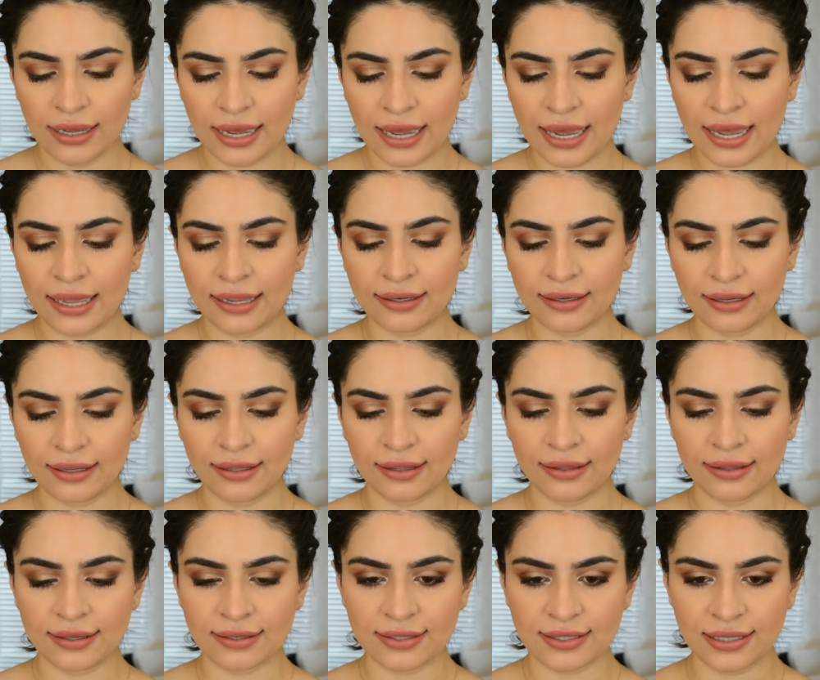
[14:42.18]
And
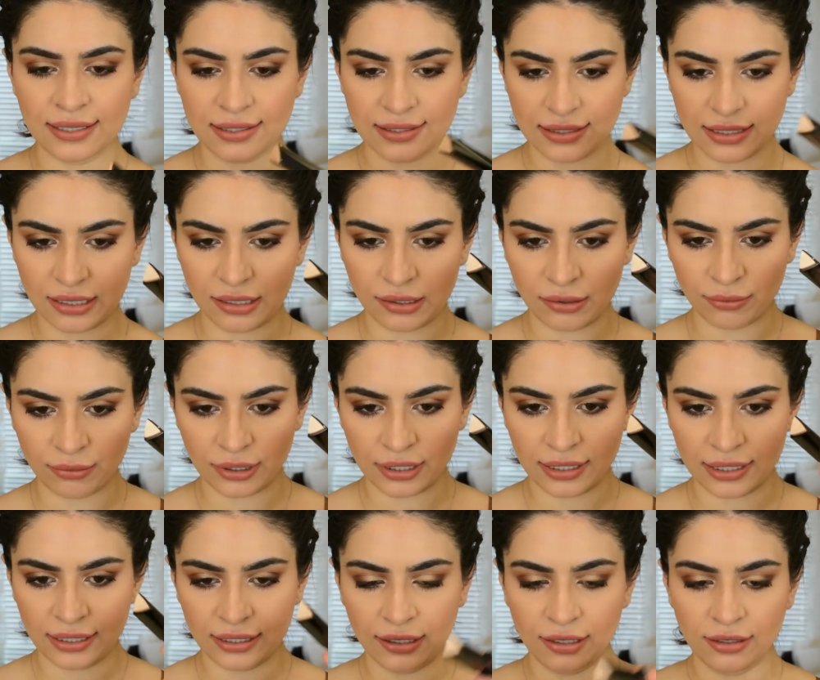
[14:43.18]
this is what
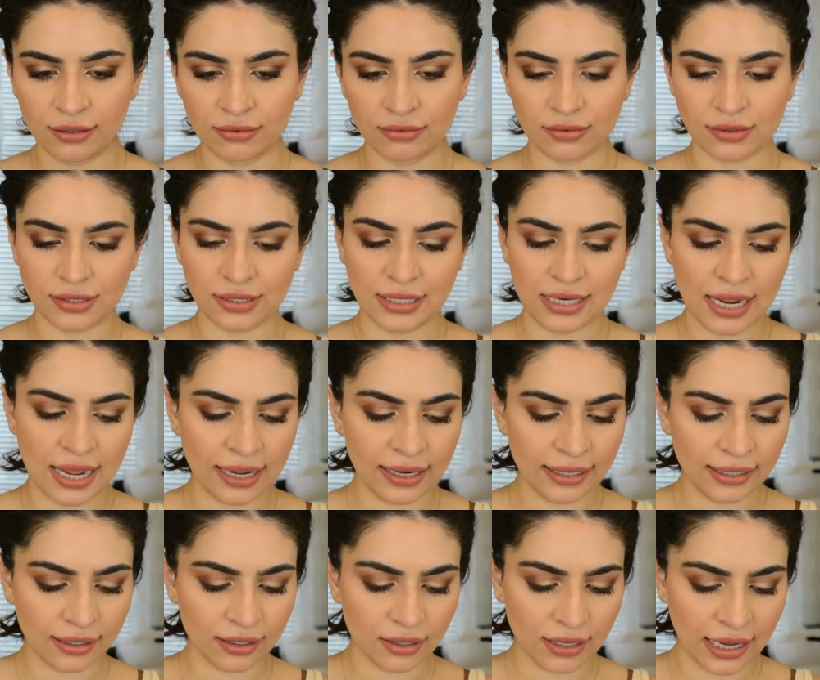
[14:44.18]
it looks
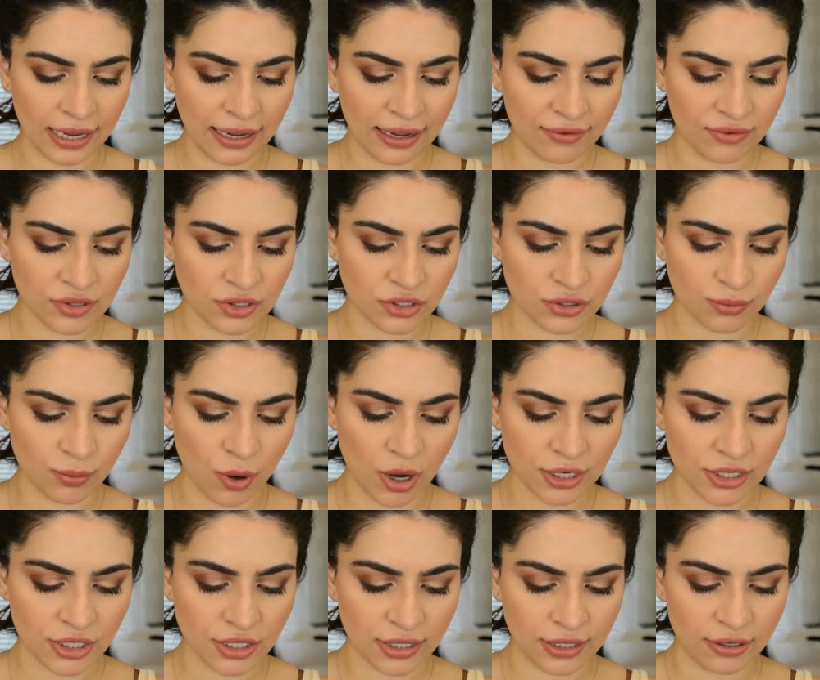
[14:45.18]
like. I haven't
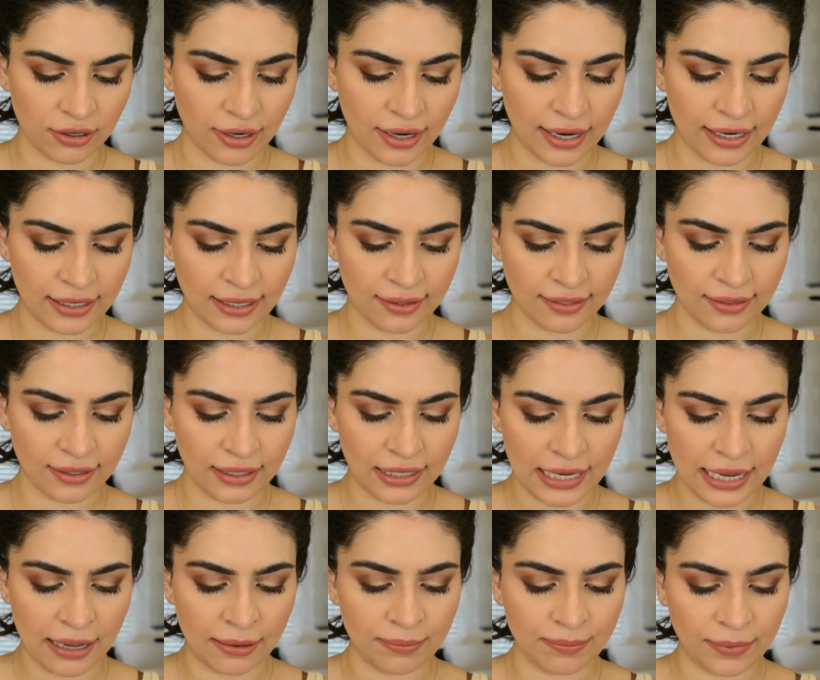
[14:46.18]
swatched it or anything
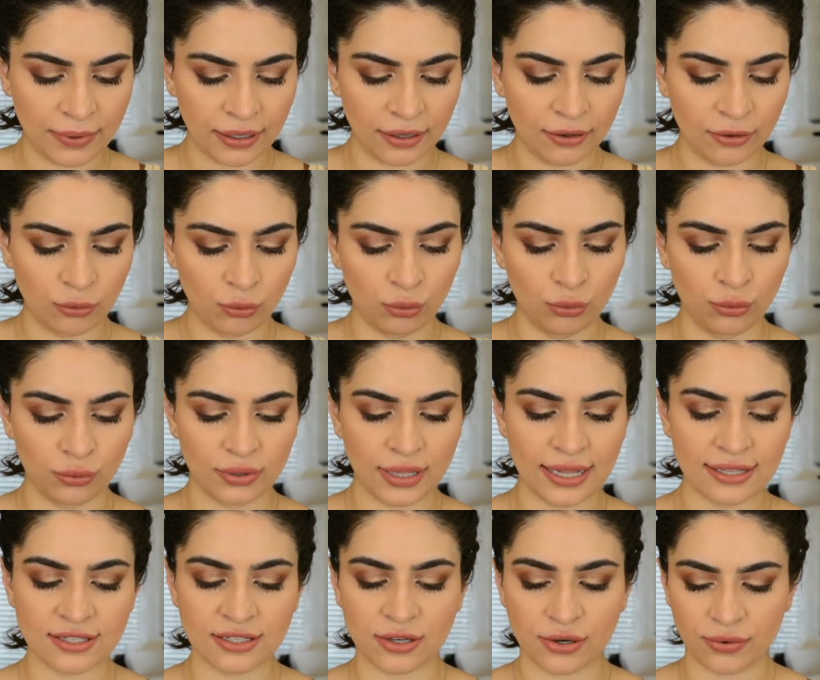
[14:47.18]
yet, but ooh,
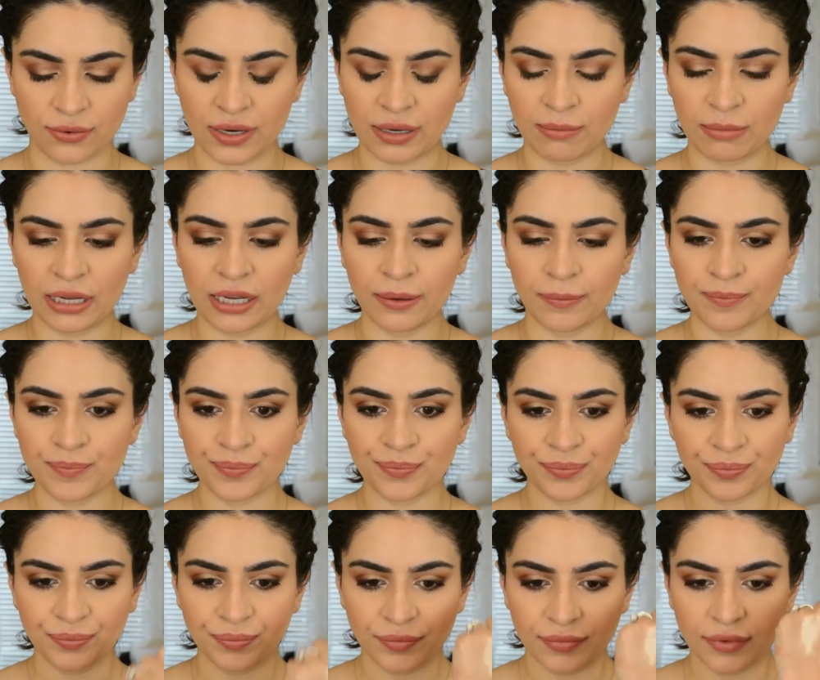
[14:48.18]
that's creamy.
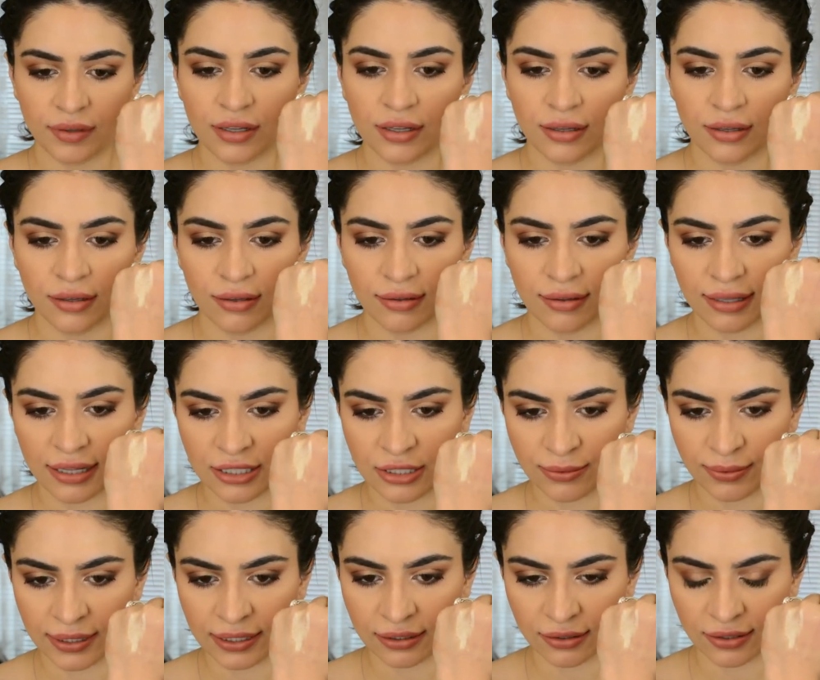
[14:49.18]
That's
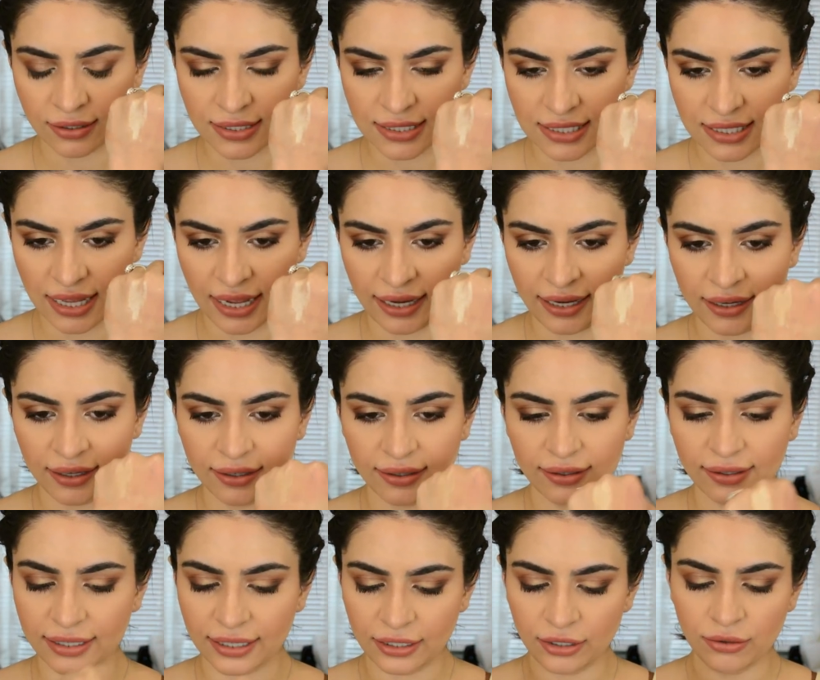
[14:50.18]
what it looks like.
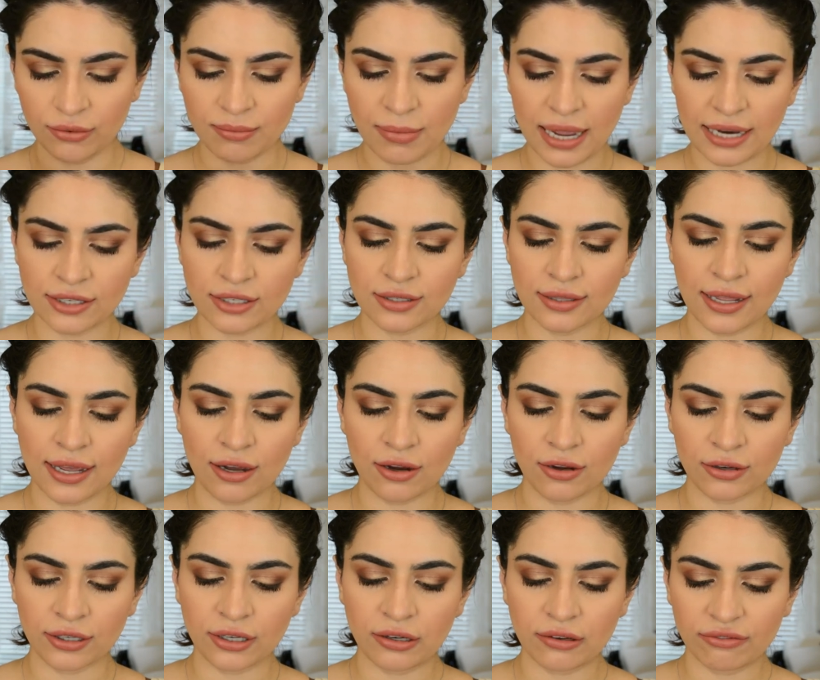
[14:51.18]
Can you imagine that
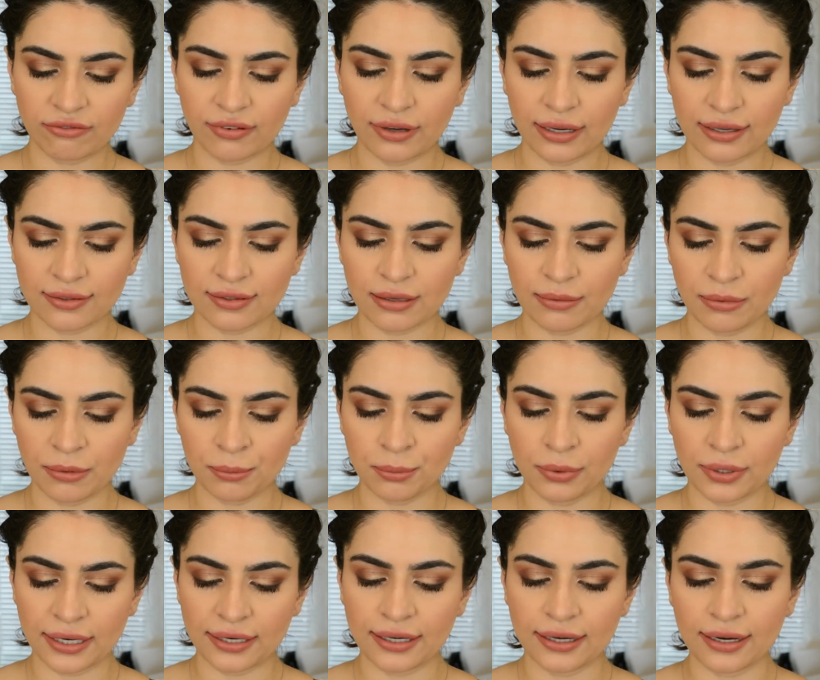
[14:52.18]
on your face? Let me
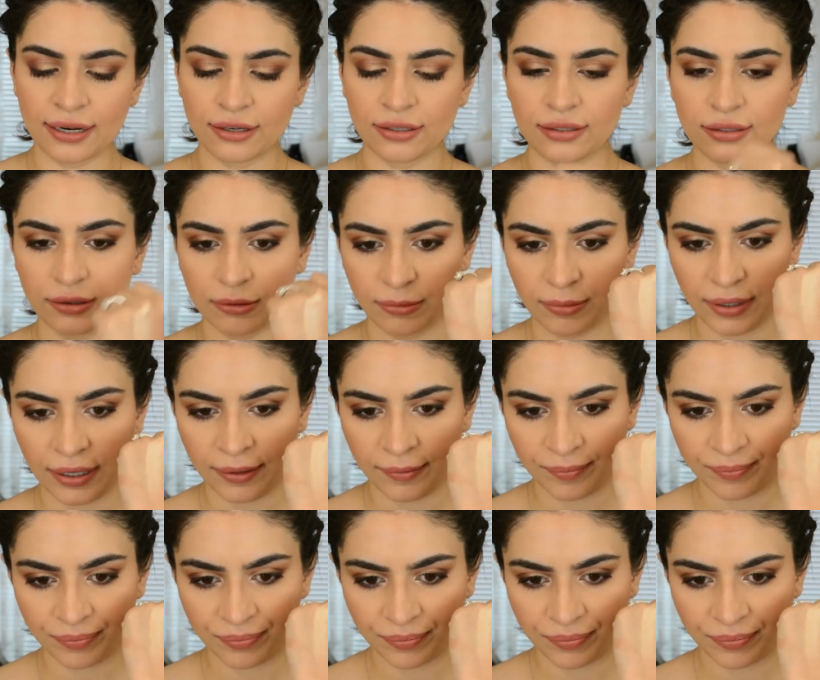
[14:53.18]
blend it out a little bit.